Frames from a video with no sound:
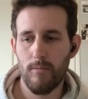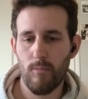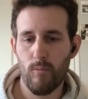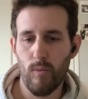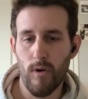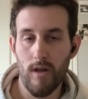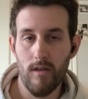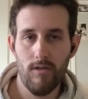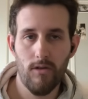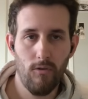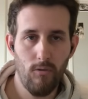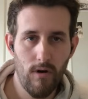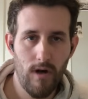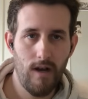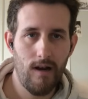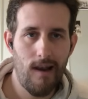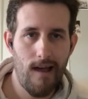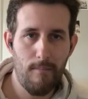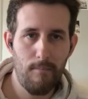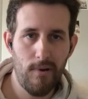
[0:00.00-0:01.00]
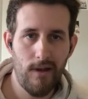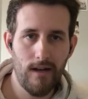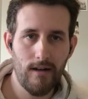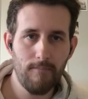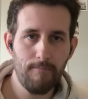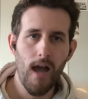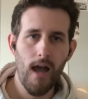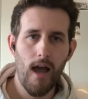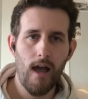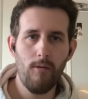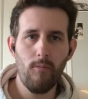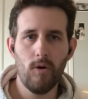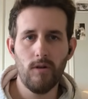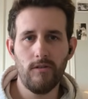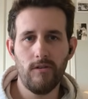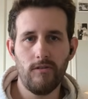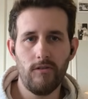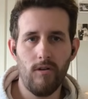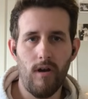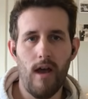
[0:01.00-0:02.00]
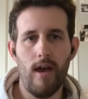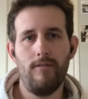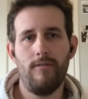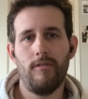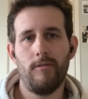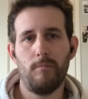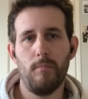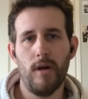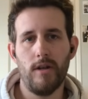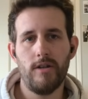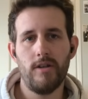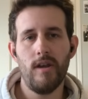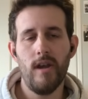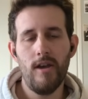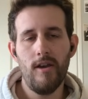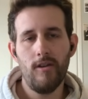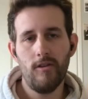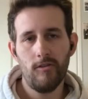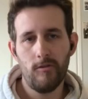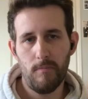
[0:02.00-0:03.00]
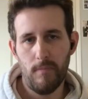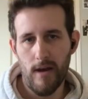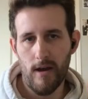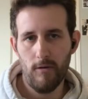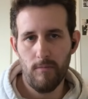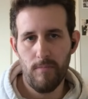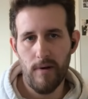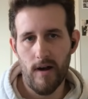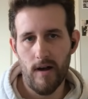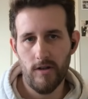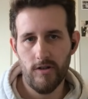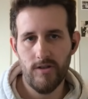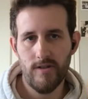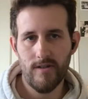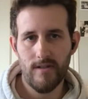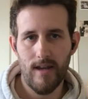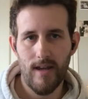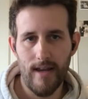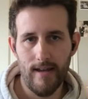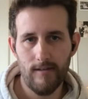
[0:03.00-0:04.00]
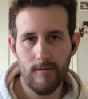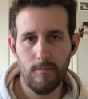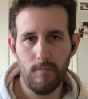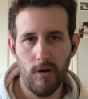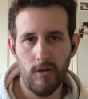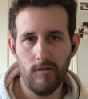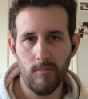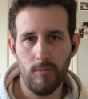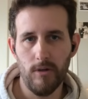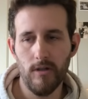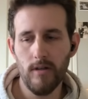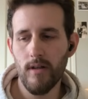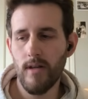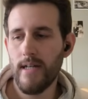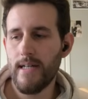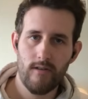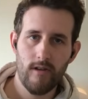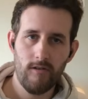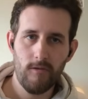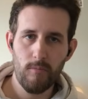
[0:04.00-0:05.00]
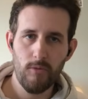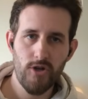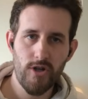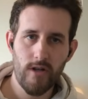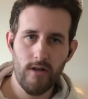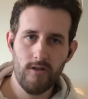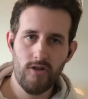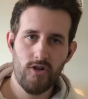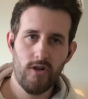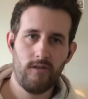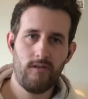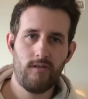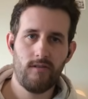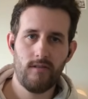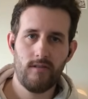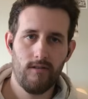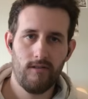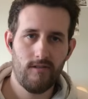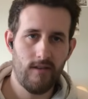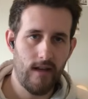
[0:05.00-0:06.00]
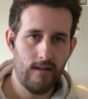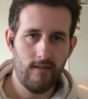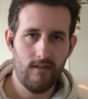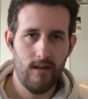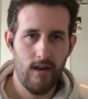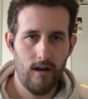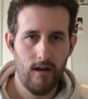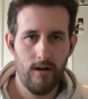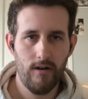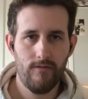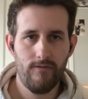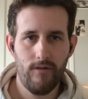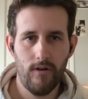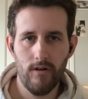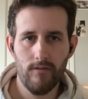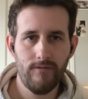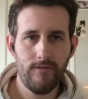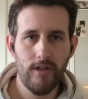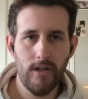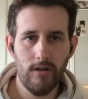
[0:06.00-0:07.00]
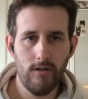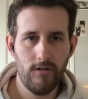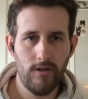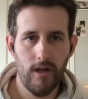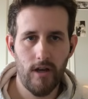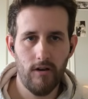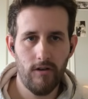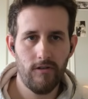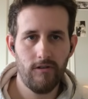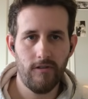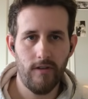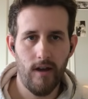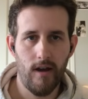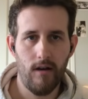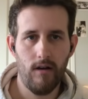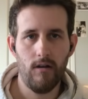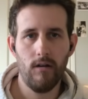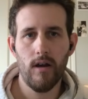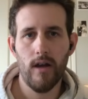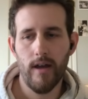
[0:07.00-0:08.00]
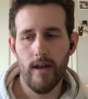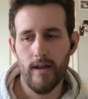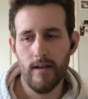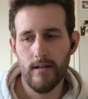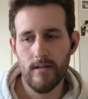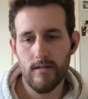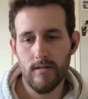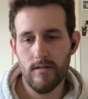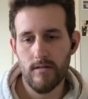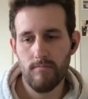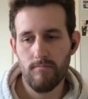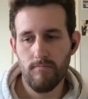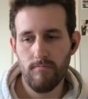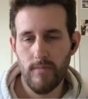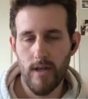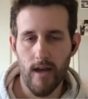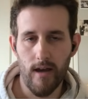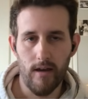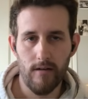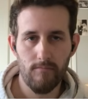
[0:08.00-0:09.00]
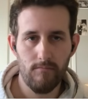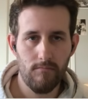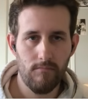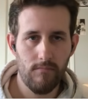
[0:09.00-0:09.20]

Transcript: with relapping, I wanted to have as much spare parts as possible. This machine just sat there for a few years now, and yeah,